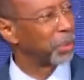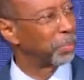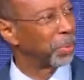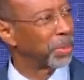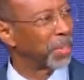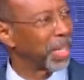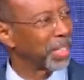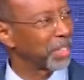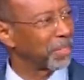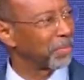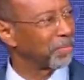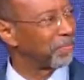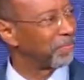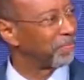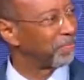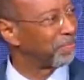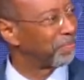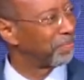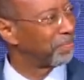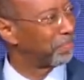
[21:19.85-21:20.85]
but that's
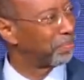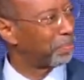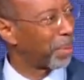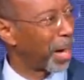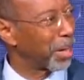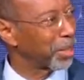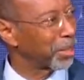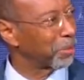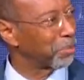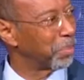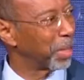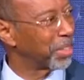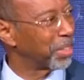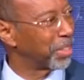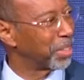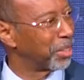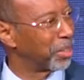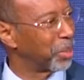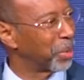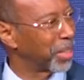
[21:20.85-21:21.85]
about as much
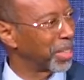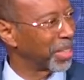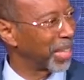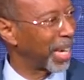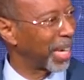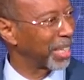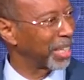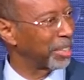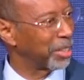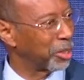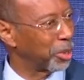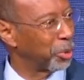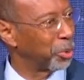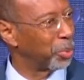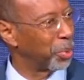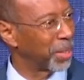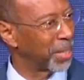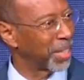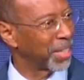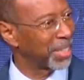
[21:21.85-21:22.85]
as you can kind of do
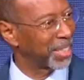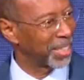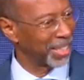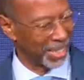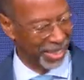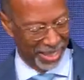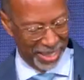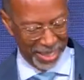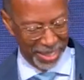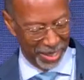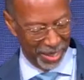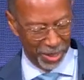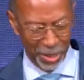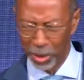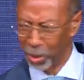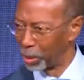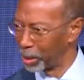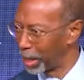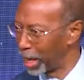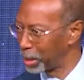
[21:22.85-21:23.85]
with it. You know, you
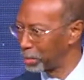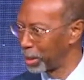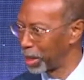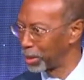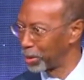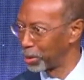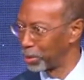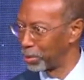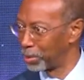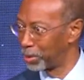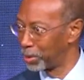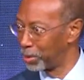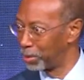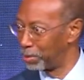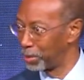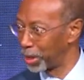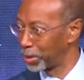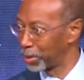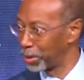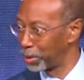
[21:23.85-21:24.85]
don't like mustard
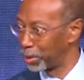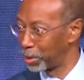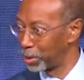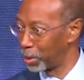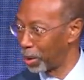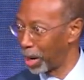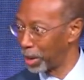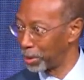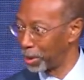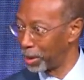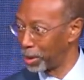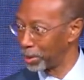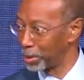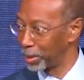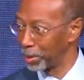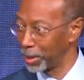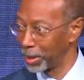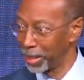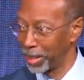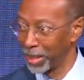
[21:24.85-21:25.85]
on your hot dogs?
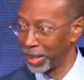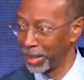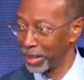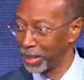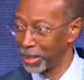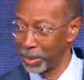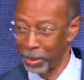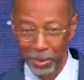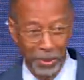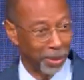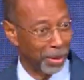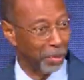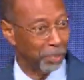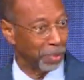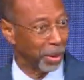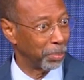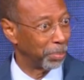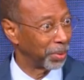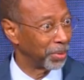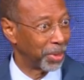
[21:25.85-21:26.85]
Oh, some
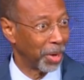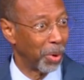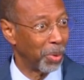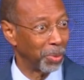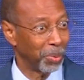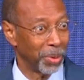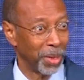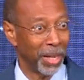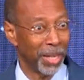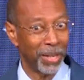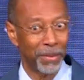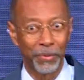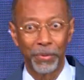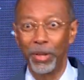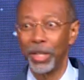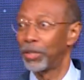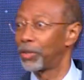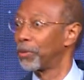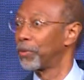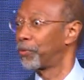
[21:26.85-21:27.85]
people don't.
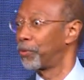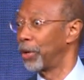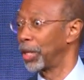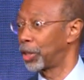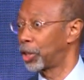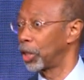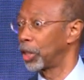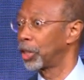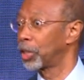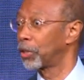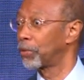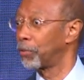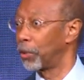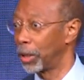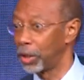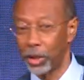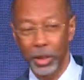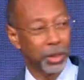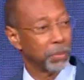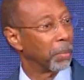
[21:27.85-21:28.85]

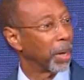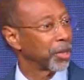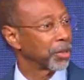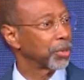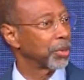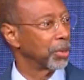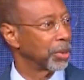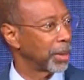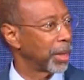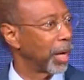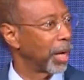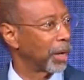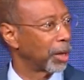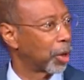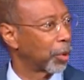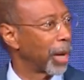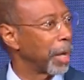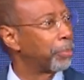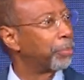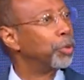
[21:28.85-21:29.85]
French's mustard. Yeah,
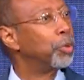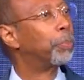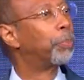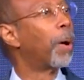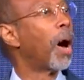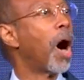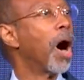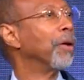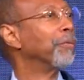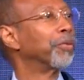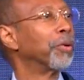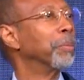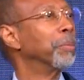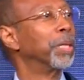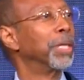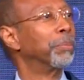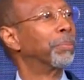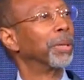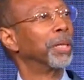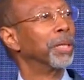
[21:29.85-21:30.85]
Grey Poupon for
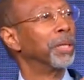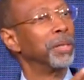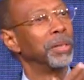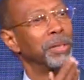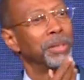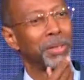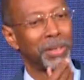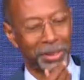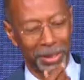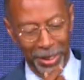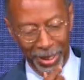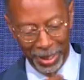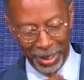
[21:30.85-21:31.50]
me, please.